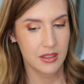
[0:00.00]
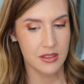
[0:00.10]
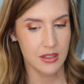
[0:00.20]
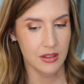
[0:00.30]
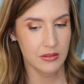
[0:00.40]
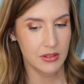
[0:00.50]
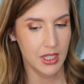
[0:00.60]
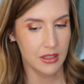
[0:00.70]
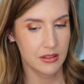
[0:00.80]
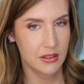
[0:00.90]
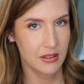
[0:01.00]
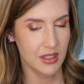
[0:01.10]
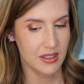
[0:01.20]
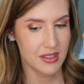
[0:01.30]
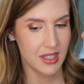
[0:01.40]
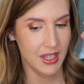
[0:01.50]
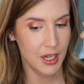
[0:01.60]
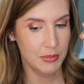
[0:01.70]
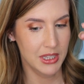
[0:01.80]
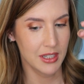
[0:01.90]
So yeah, you can kind of see that.
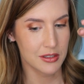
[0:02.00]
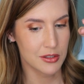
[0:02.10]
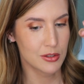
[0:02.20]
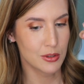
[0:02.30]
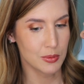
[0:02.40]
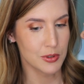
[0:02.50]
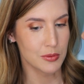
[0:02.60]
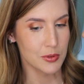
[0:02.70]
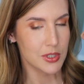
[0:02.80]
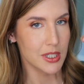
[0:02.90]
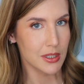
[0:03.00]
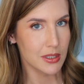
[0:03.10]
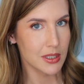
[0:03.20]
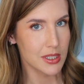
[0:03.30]
I mean, that is super, super sheer.